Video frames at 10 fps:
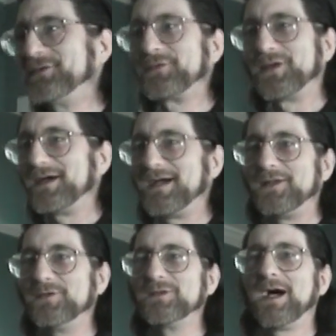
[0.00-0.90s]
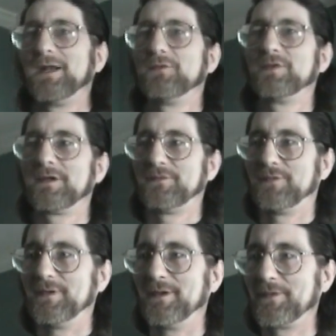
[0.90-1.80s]
so I do not
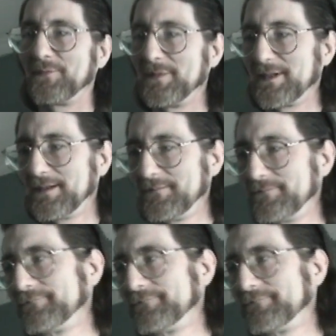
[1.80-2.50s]
judge this, but I've